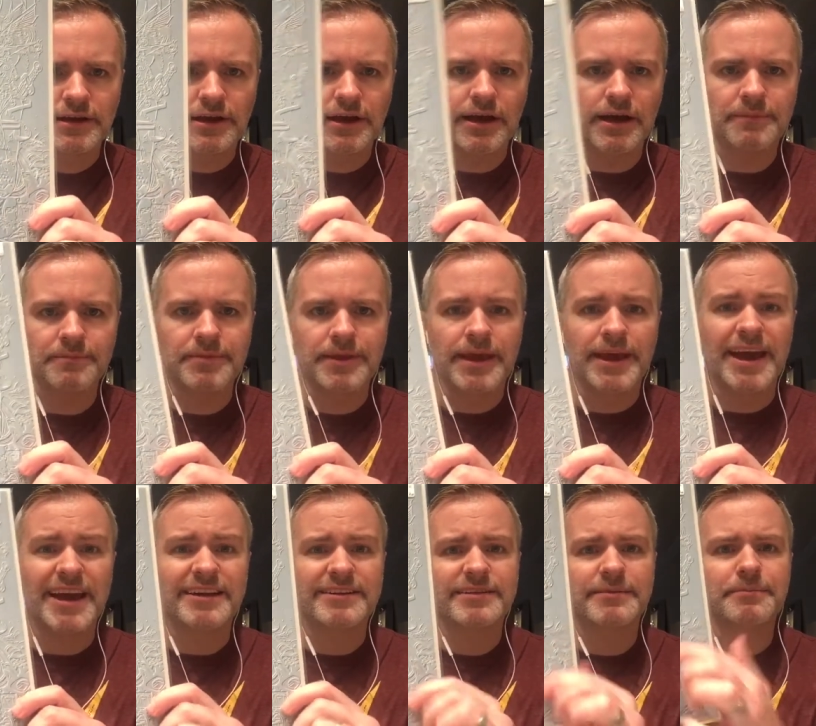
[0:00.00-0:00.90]
And
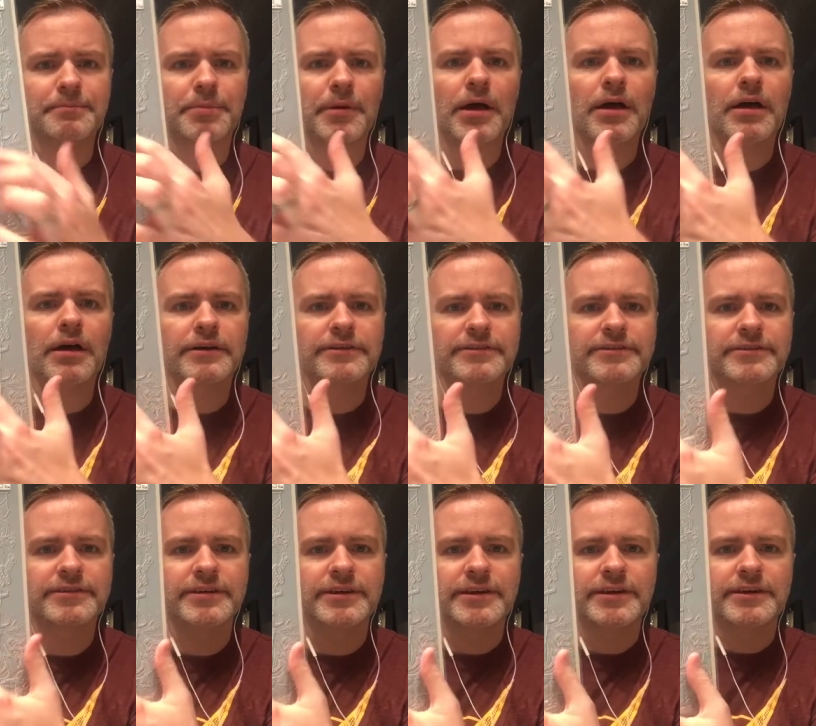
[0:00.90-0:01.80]
it's
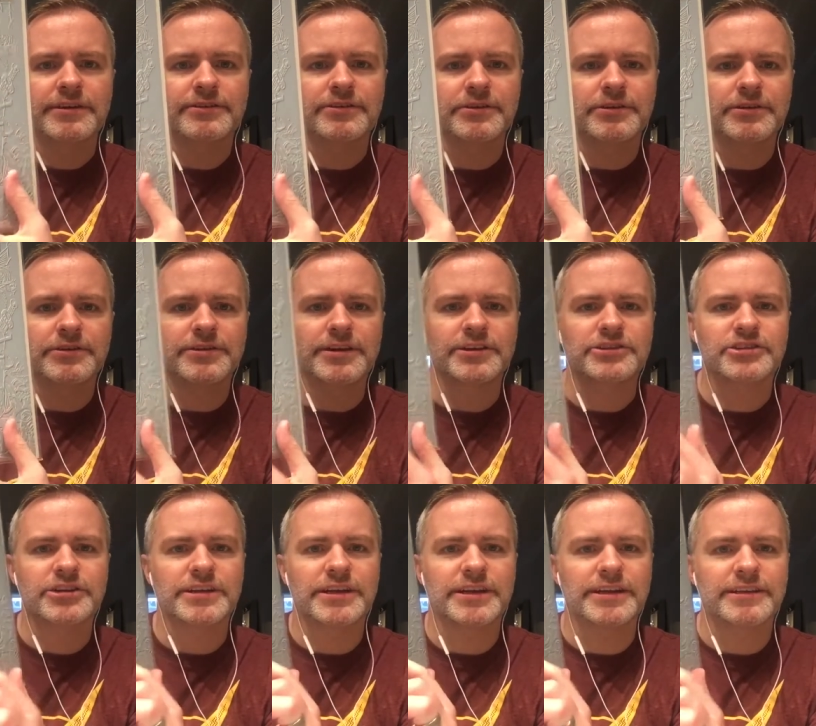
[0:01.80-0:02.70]
embossed, so you
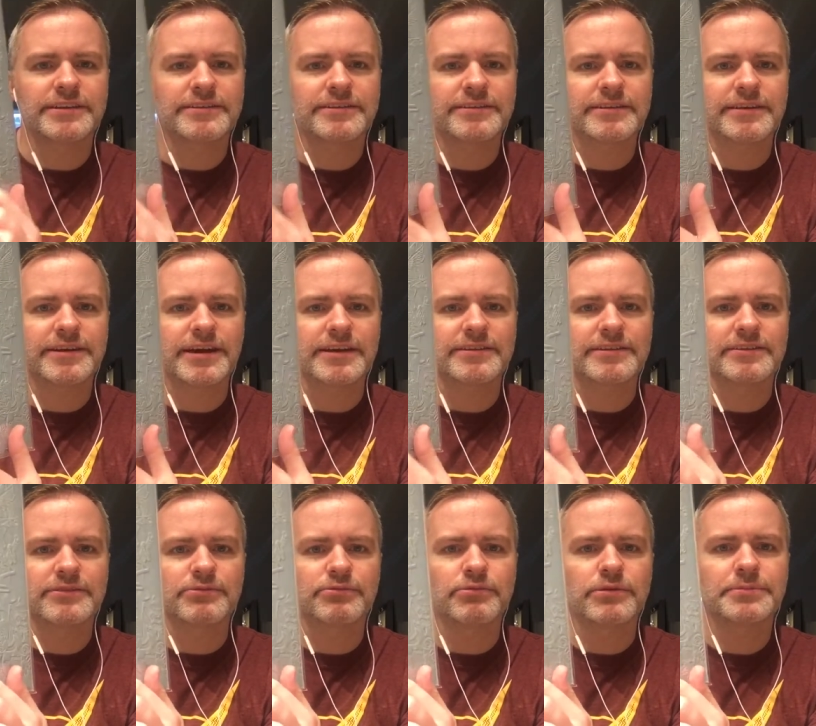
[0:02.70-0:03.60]
touch it and it's got
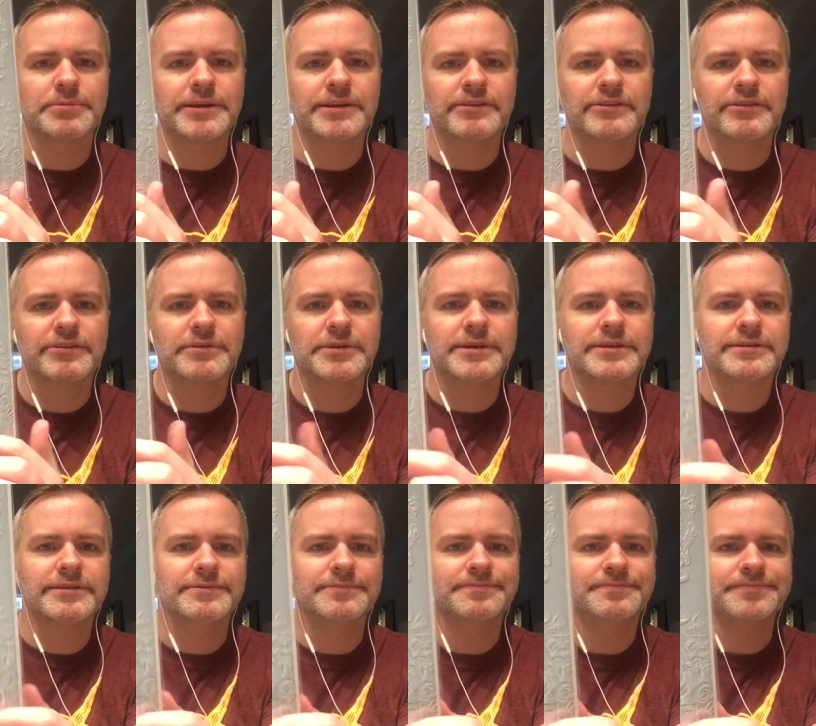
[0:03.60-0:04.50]
this ribbing to
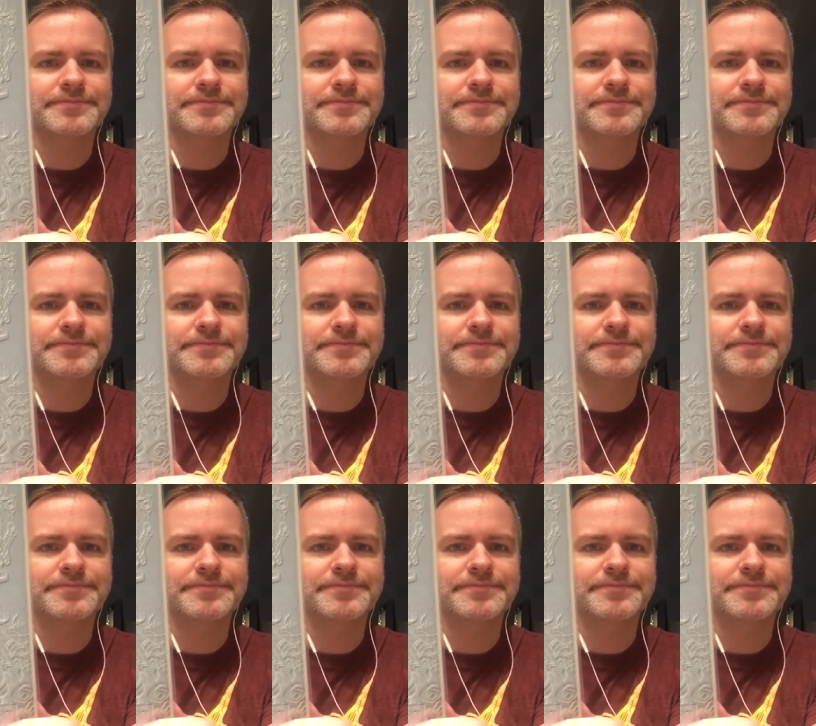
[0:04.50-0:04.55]
it,